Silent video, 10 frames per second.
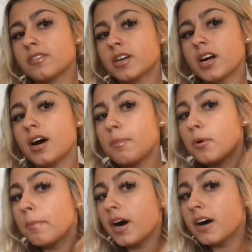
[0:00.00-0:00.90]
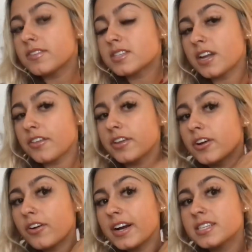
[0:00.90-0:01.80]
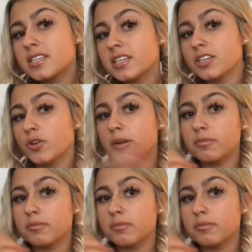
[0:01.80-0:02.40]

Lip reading: Just give it a couple puffs, nothing crazy.